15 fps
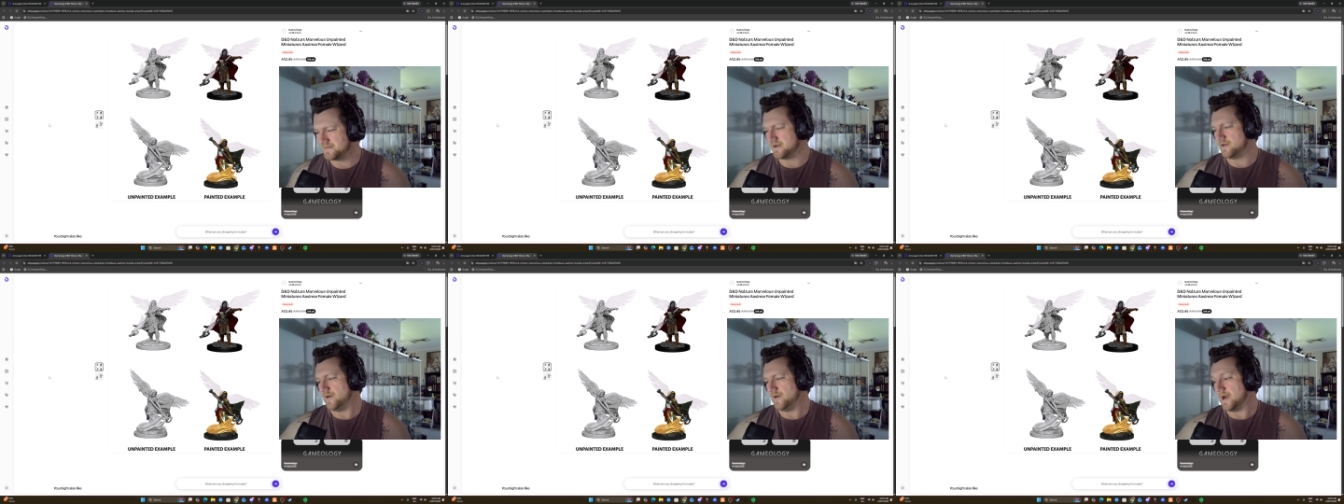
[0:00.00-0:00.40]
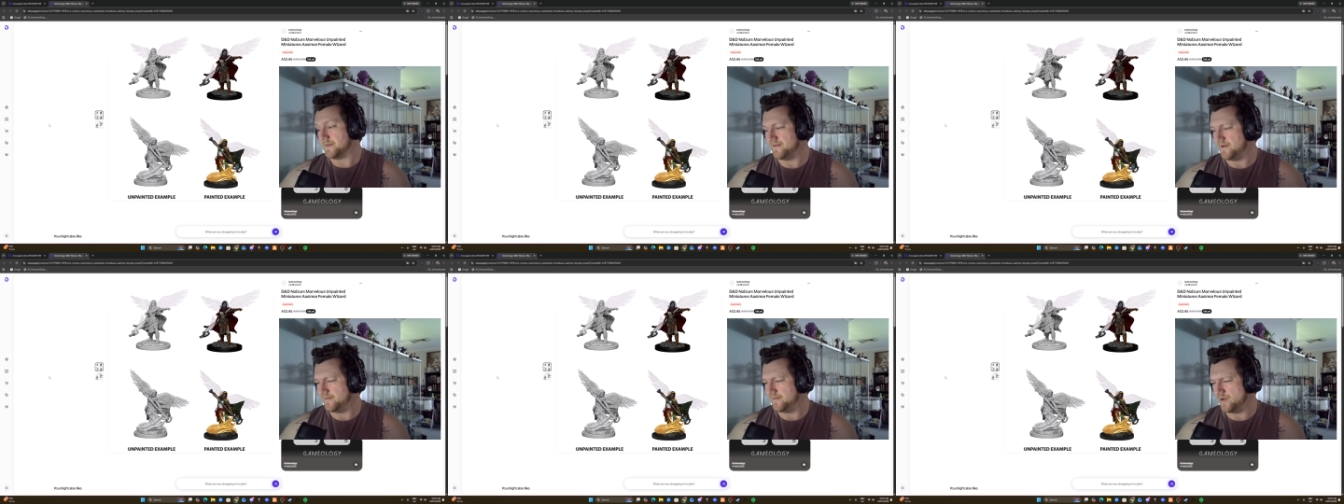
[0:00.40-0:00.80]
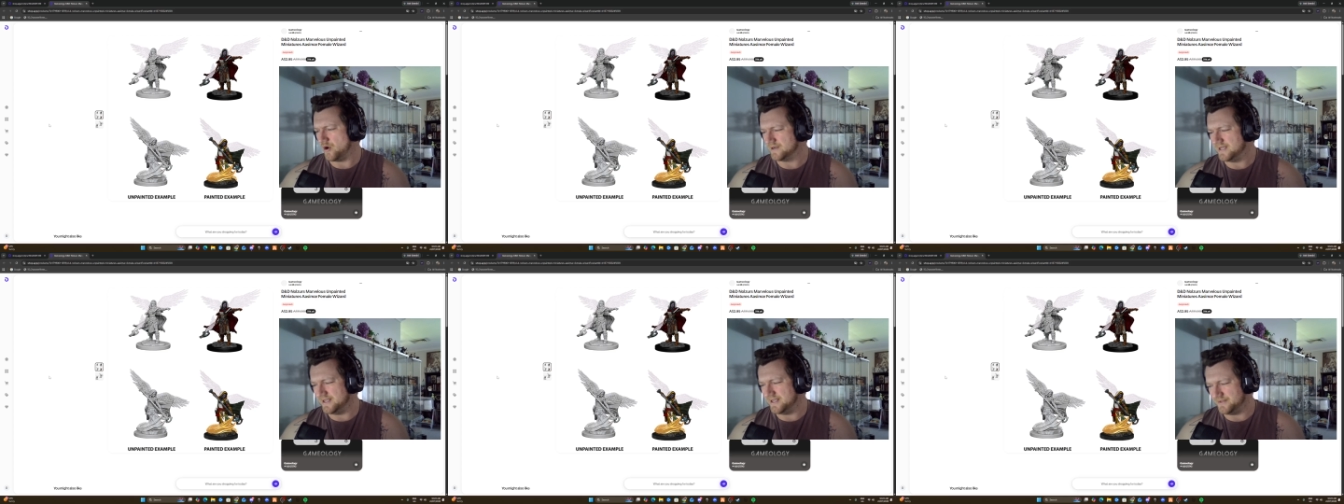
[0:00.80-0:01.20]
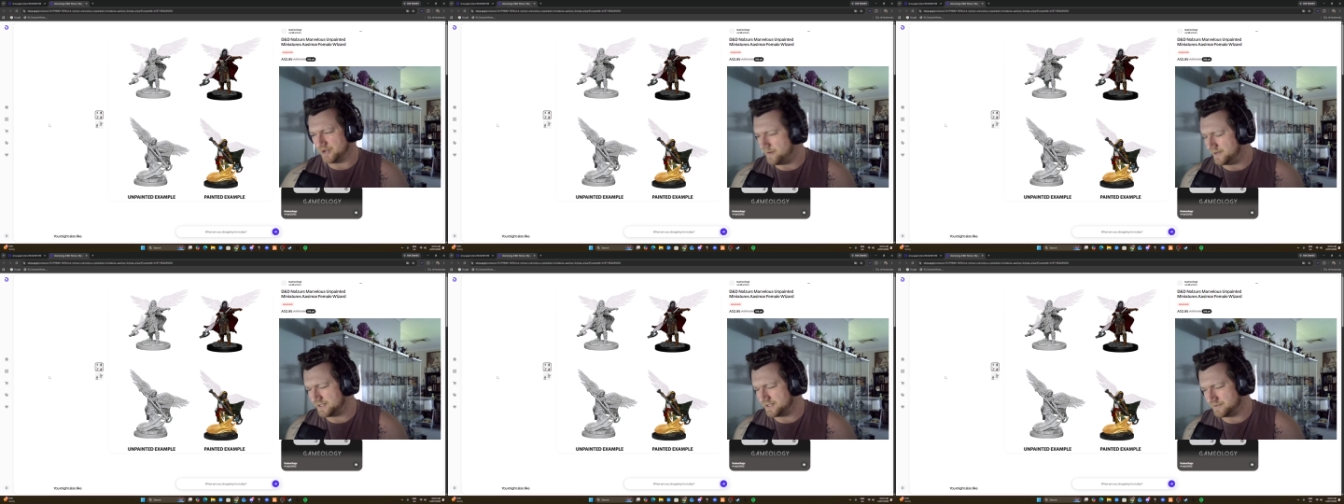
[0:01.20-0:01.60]
Correct me if I'm wrong in the
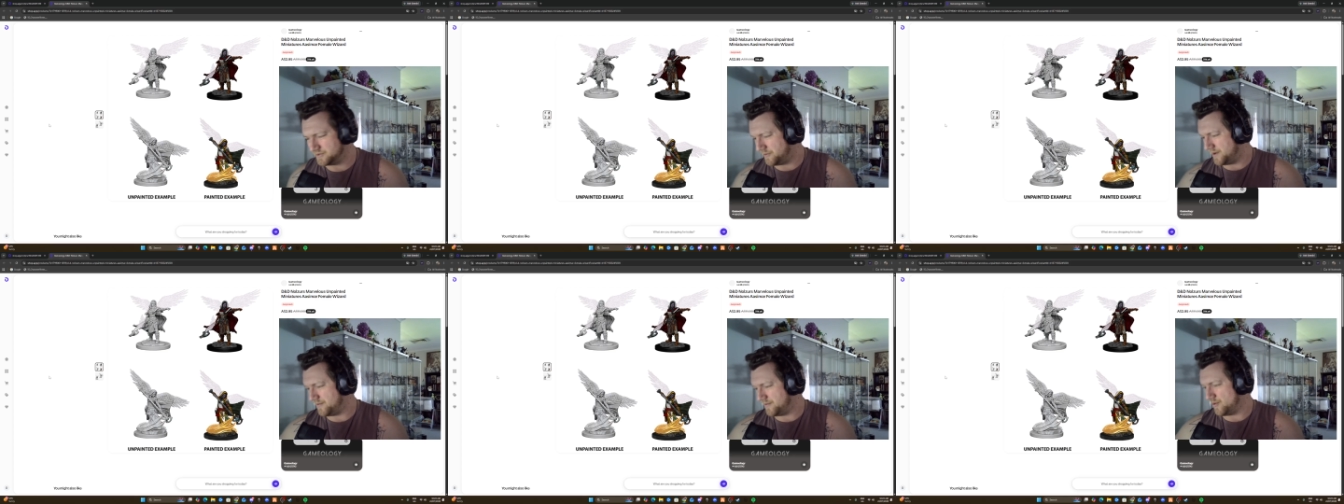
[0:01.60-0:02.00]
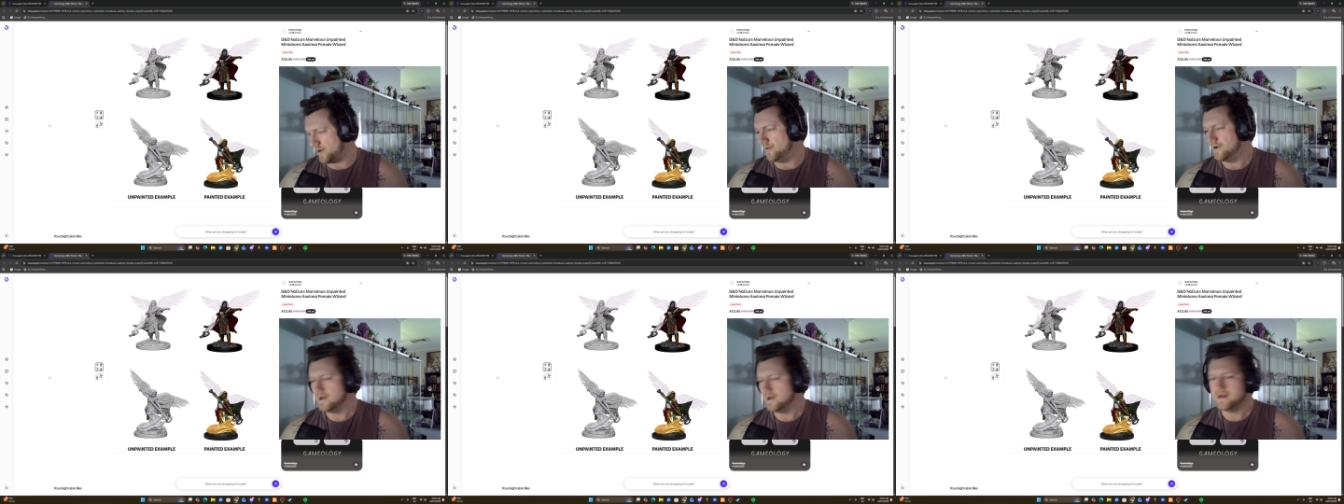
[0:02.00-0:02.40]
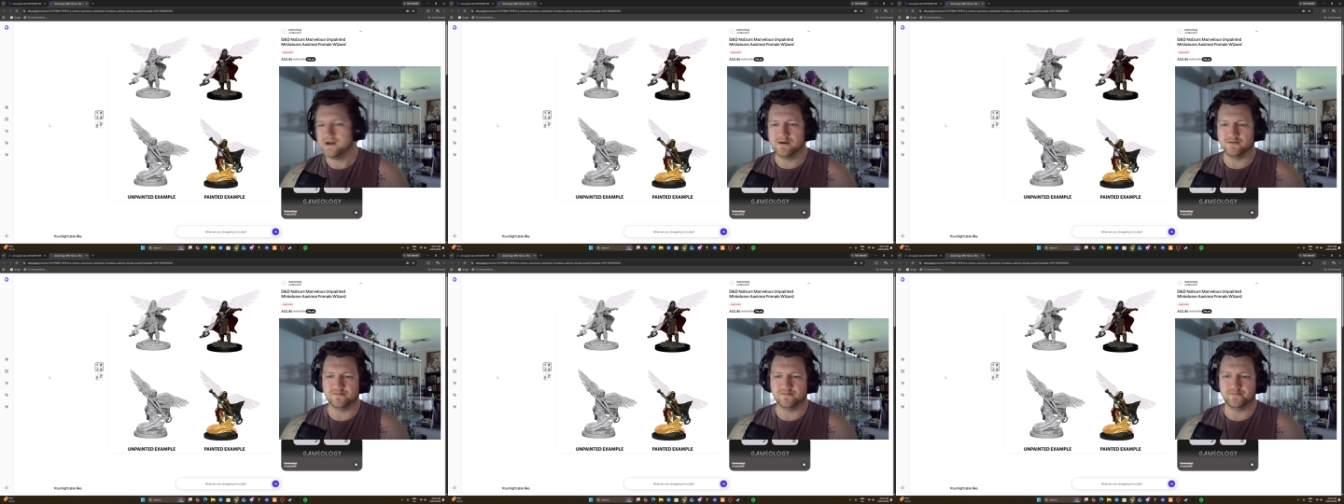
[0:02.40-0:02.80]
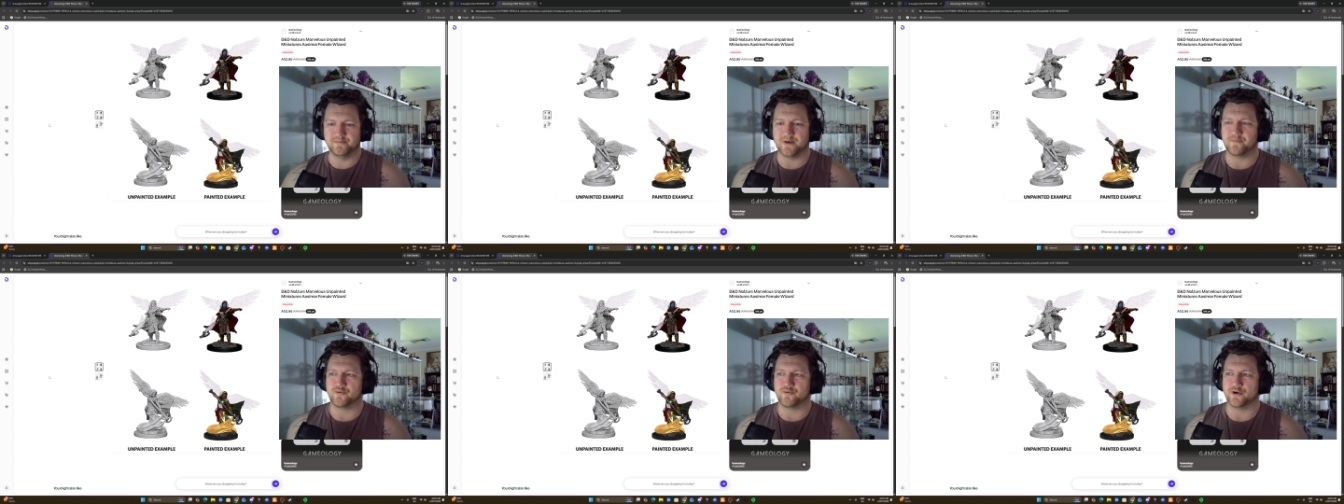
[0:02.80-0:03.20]
comments, I'm sure people will.
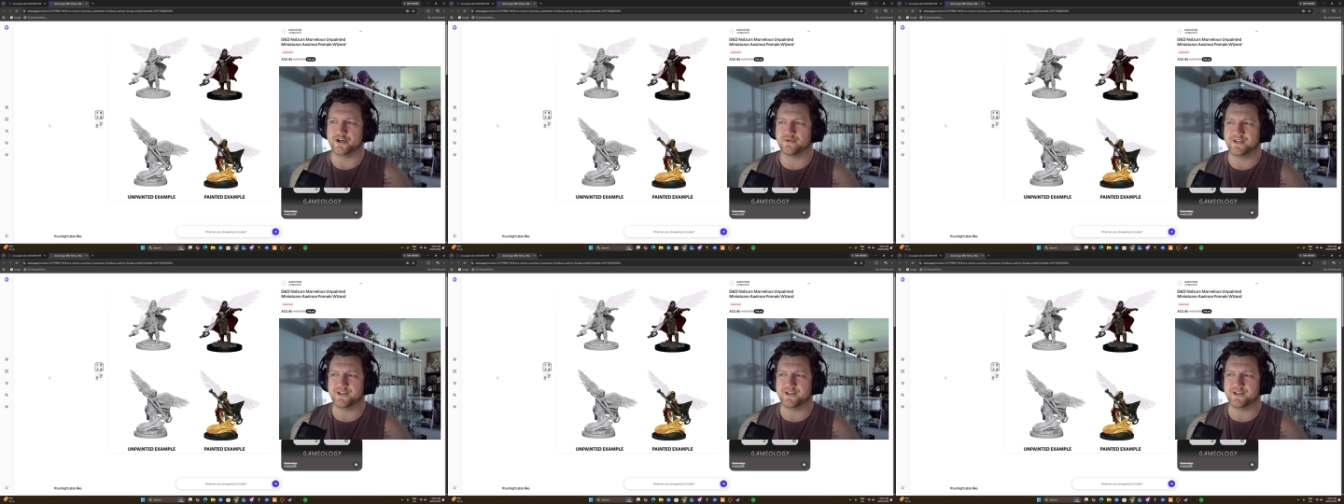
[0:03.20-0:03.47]
But I'm pretty sure